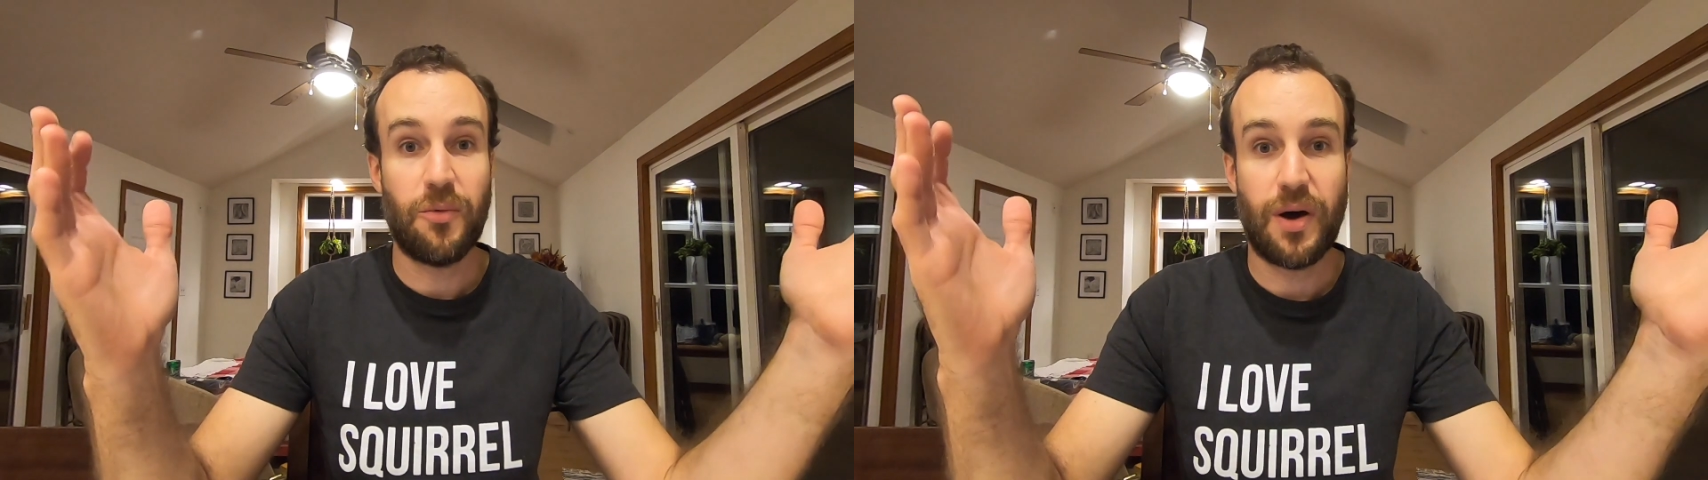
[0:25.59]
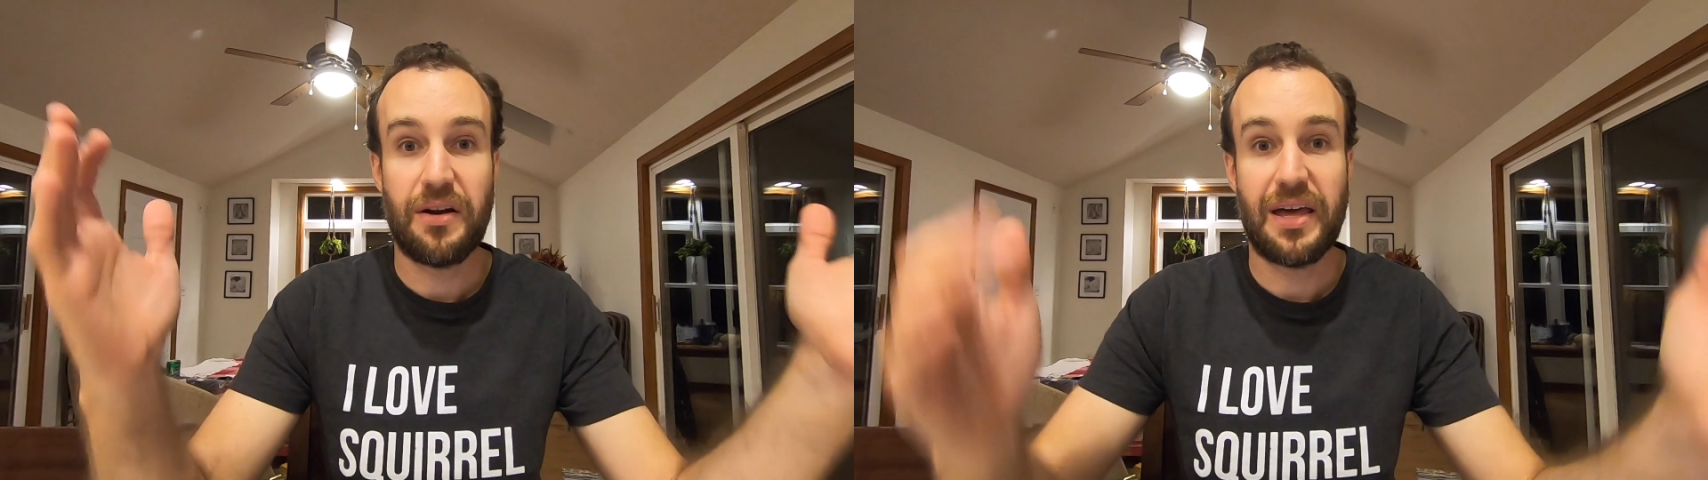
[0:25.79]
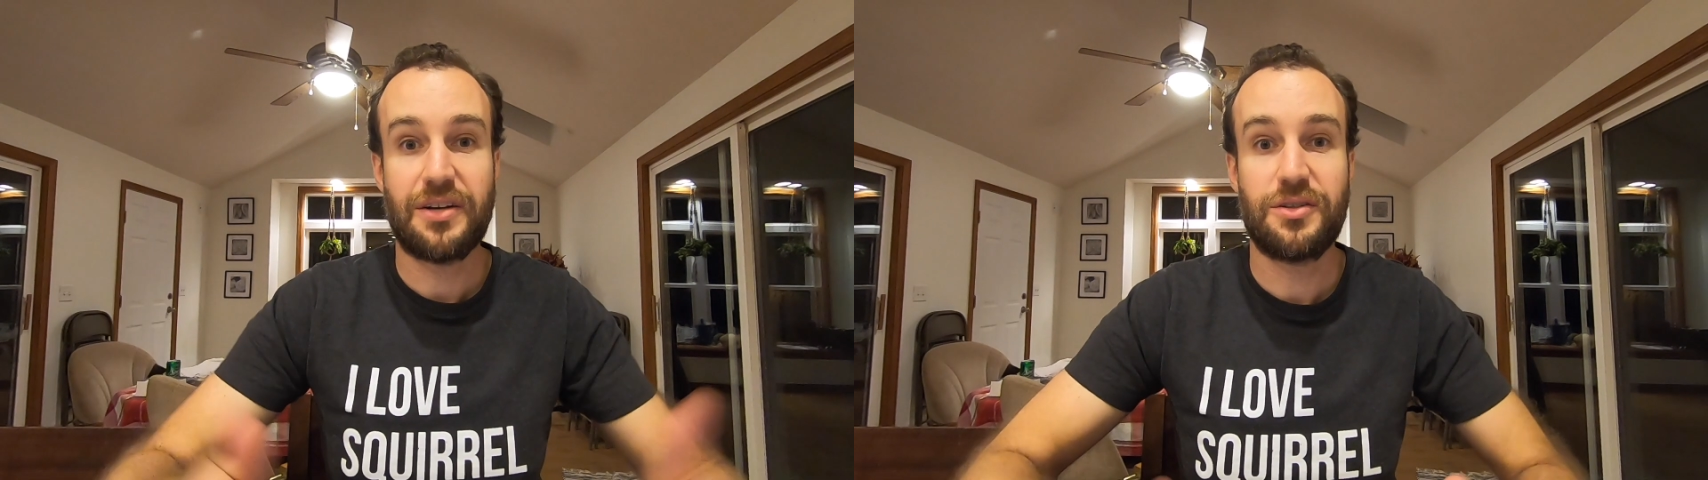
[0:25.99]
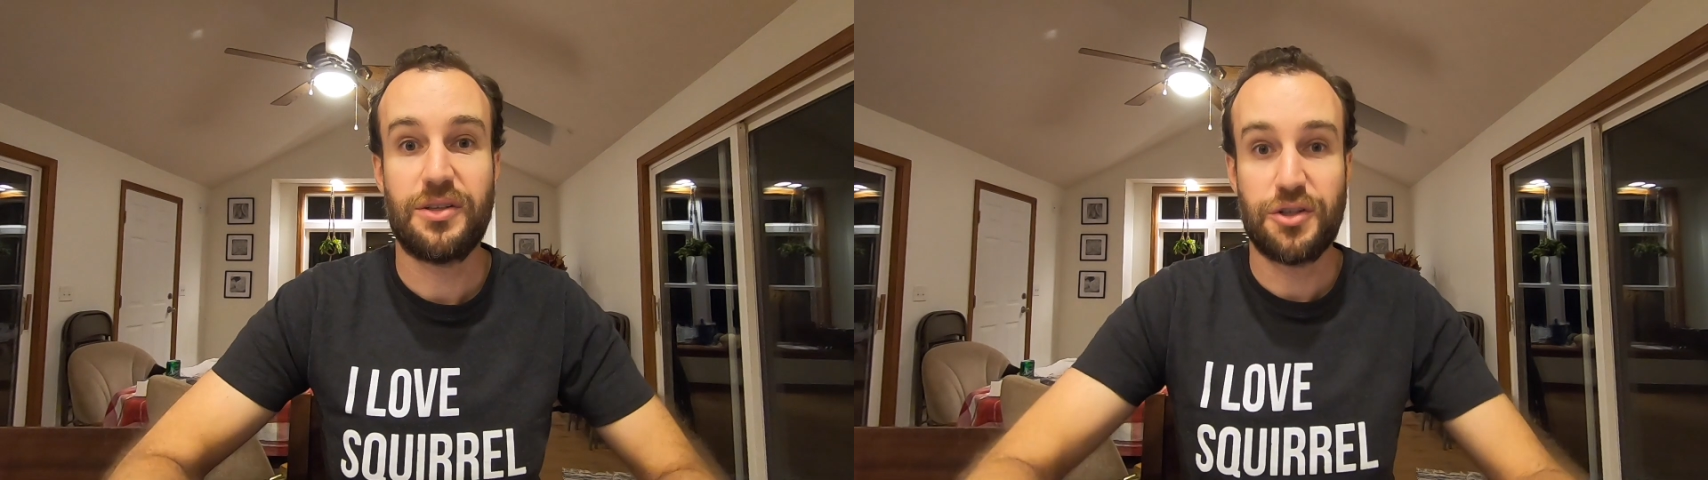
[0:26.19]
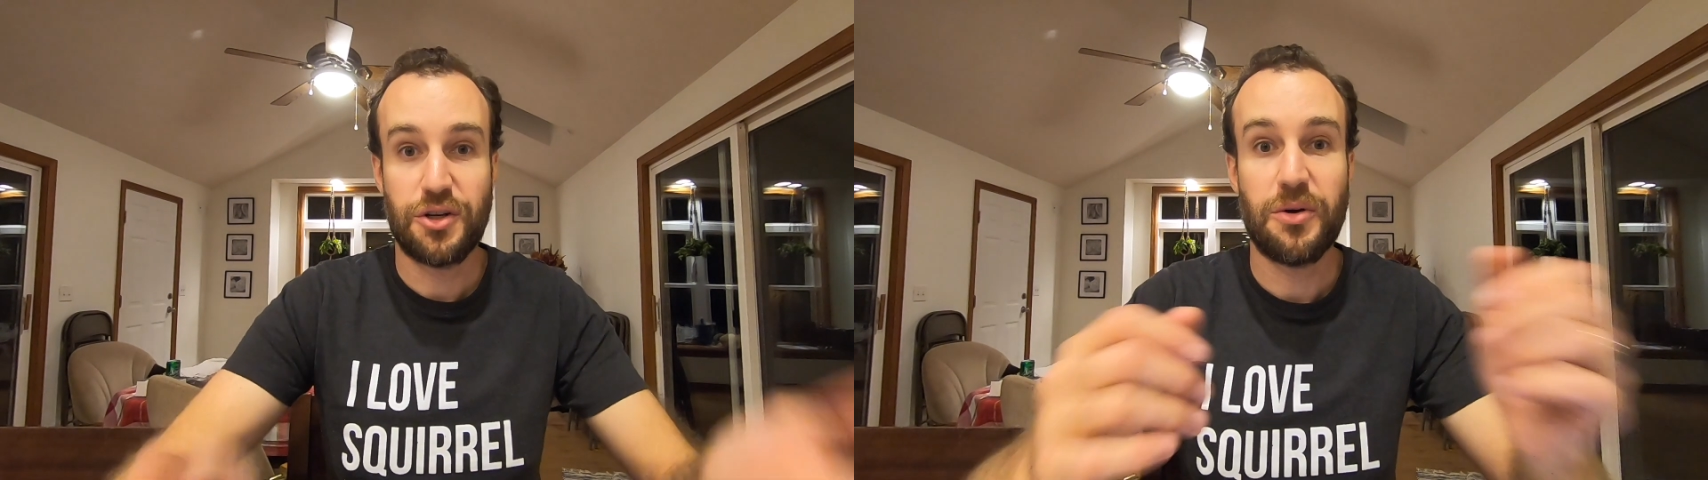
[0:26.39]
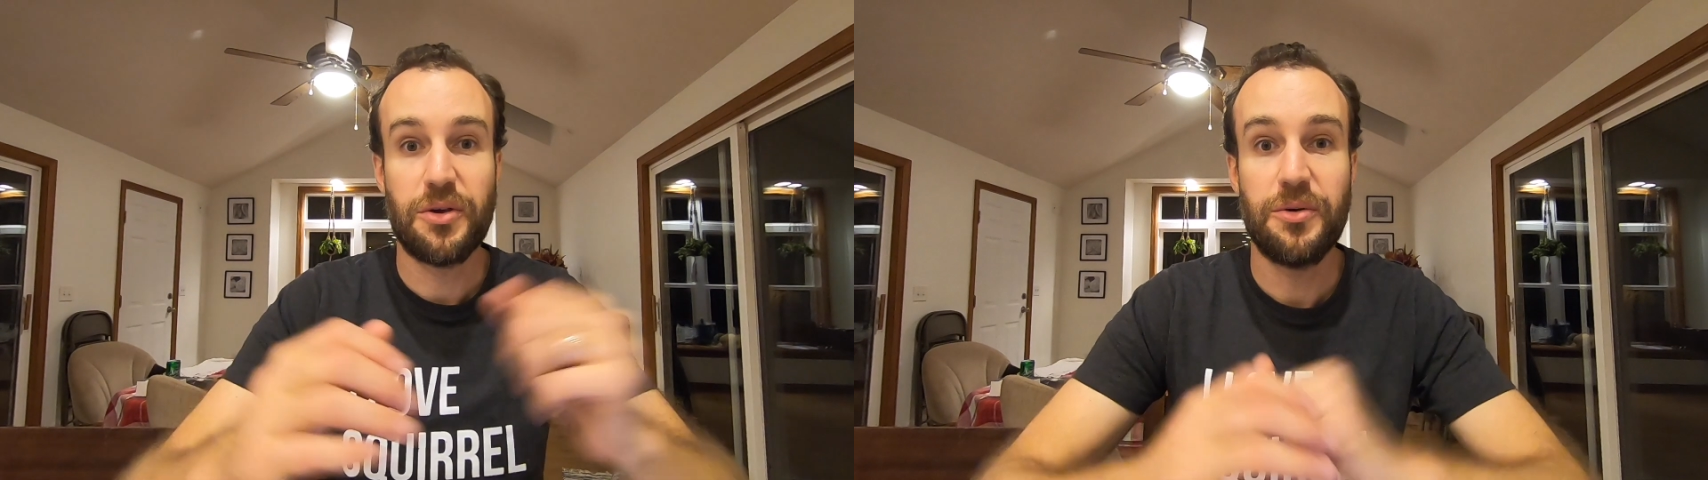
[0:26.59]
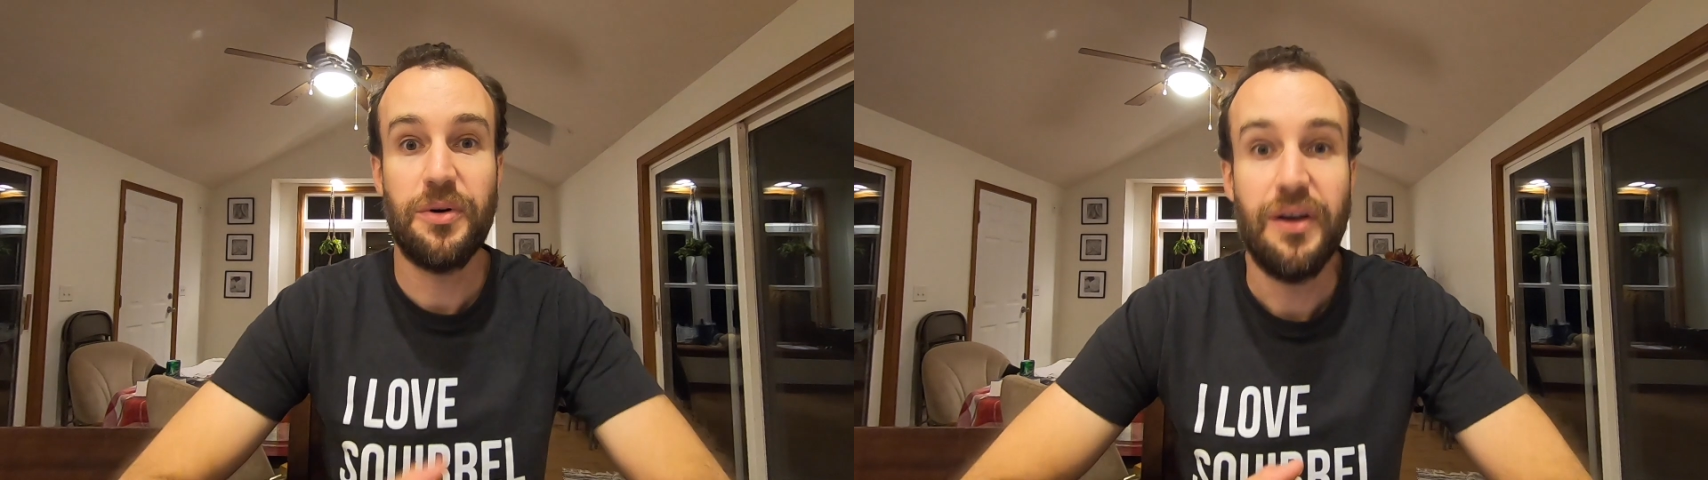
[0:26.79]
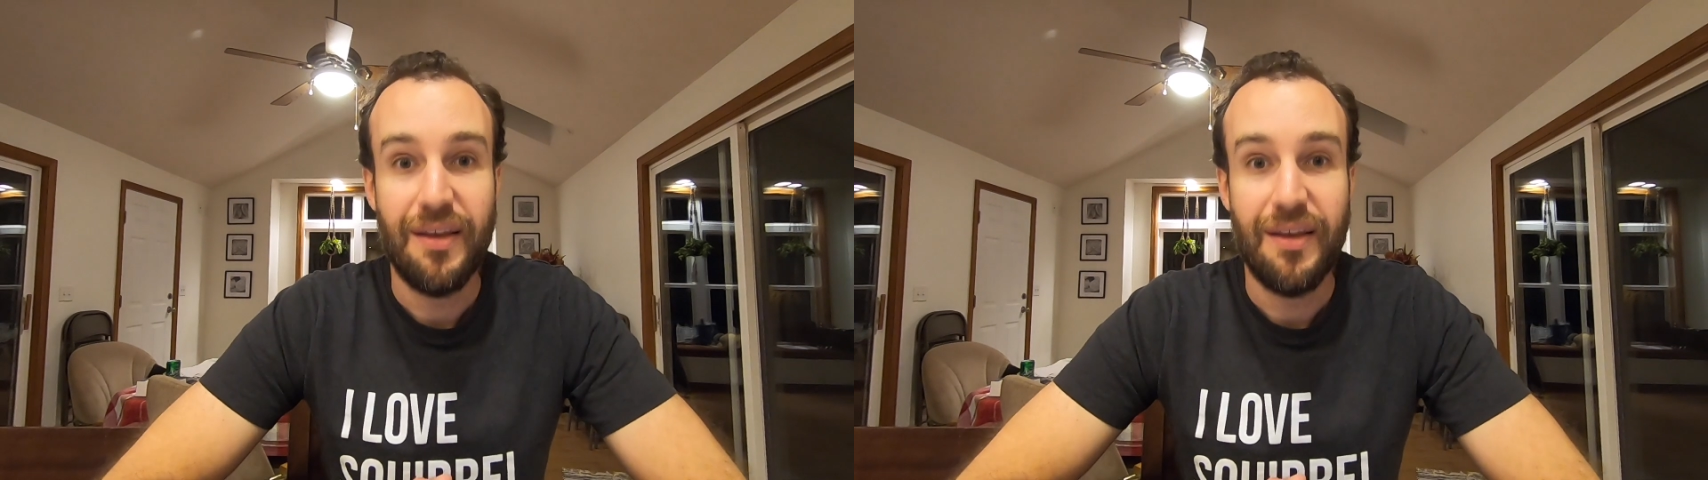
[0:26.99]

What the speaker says: why don't I actually show you